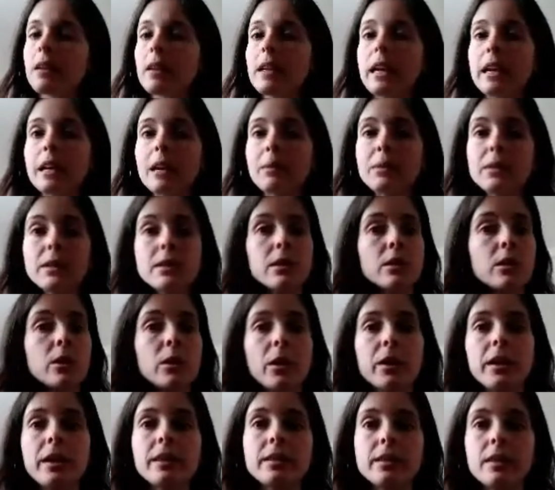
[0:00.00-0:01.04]
Yet I'm still
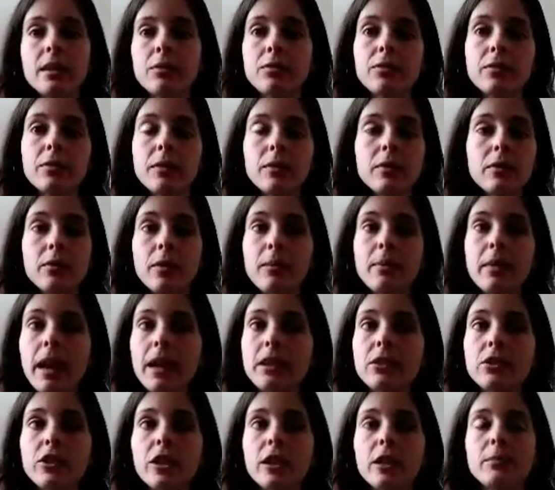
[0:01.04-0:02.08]
learning stuff from
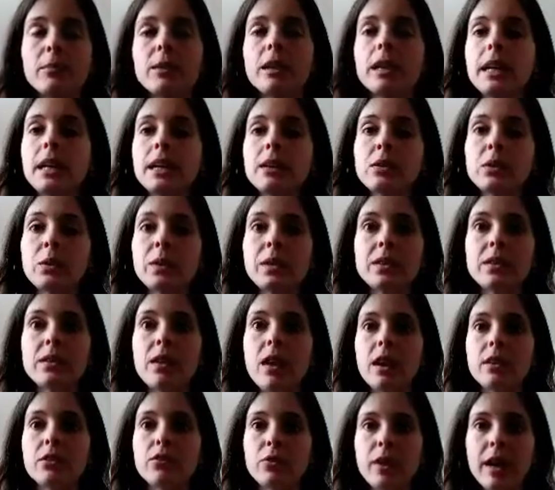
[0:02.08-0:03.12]
that job, so it's
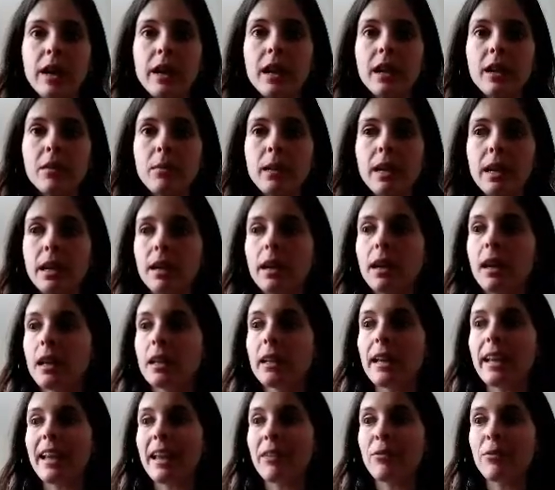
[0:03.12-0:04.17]
not draining me
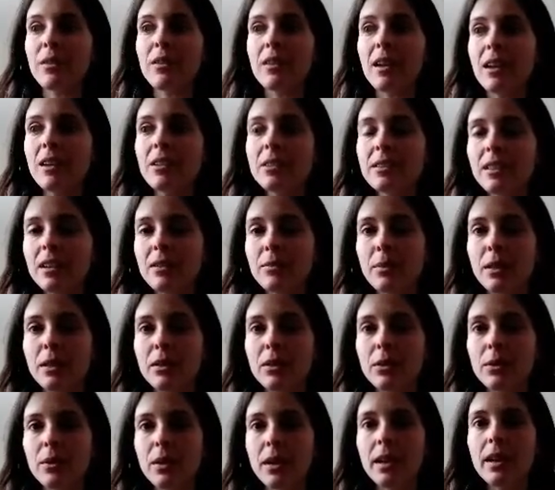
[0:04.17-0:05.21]
like everything else I've been
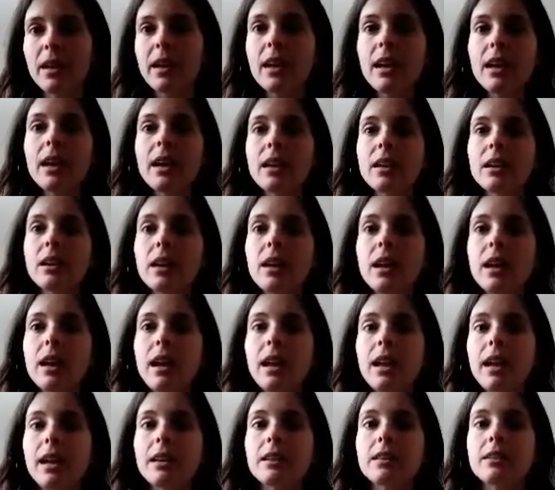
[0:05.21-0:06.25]
doing.
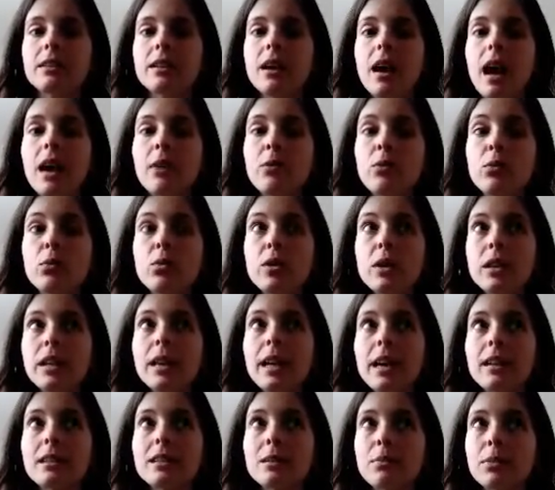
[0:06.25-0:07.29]
And I really
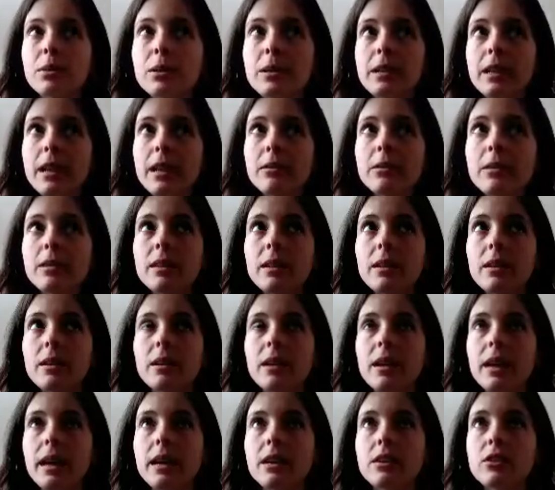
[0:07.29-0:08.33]
had to put it out there,
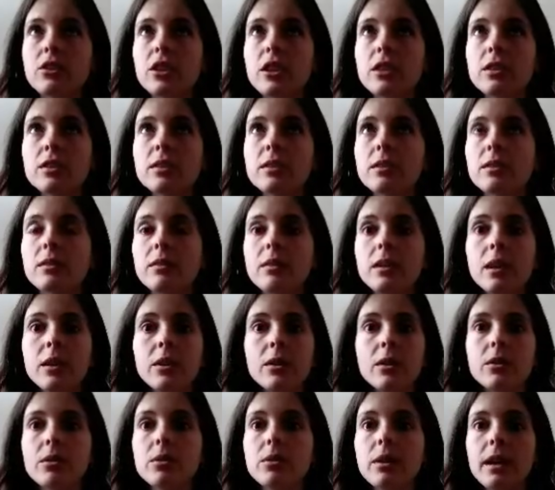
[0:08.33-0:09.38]
like, just,
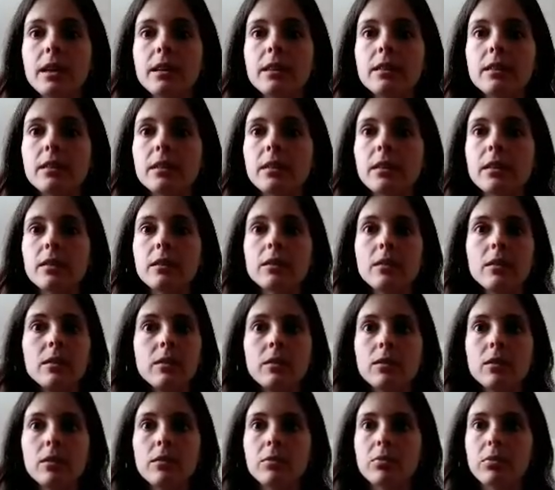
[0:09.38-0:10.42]

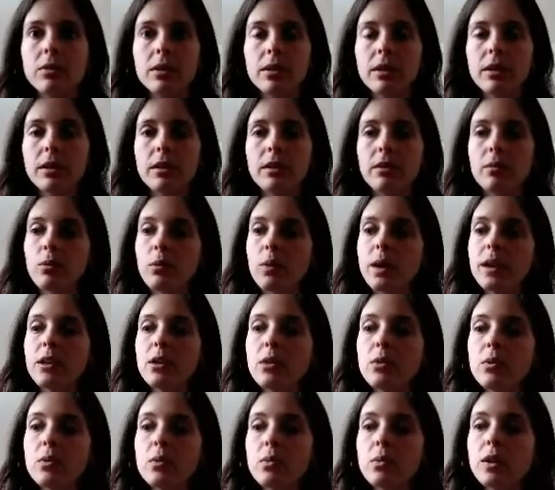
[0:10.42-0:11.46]
and when
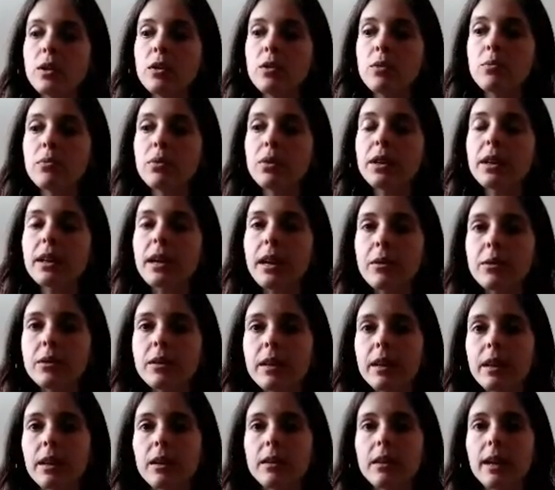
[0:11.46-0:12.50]
you put it out
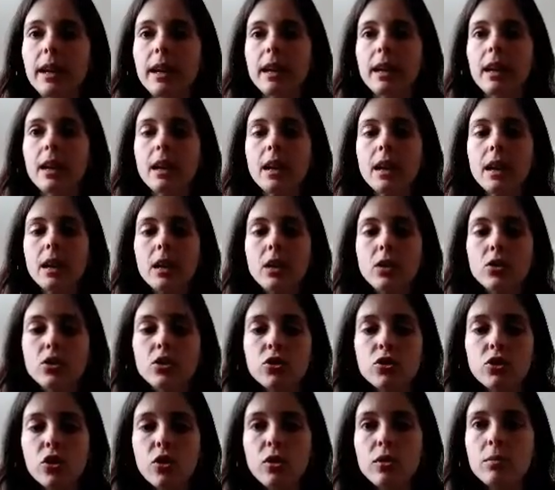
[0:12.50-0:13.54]
there, like,
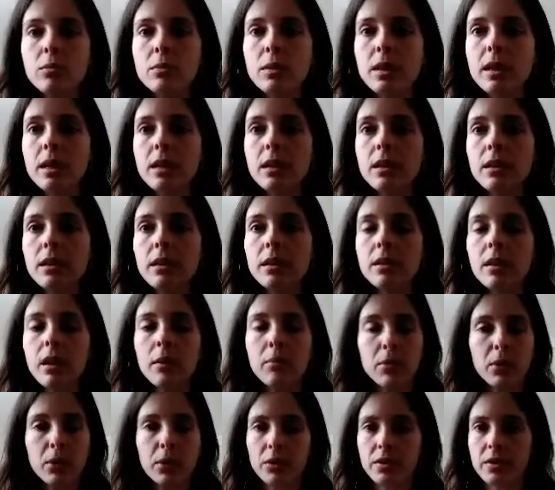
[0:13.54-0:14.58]
show me a
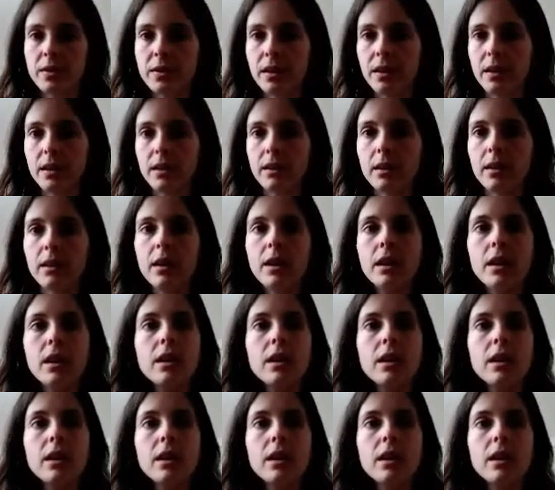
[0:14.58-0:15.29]
person,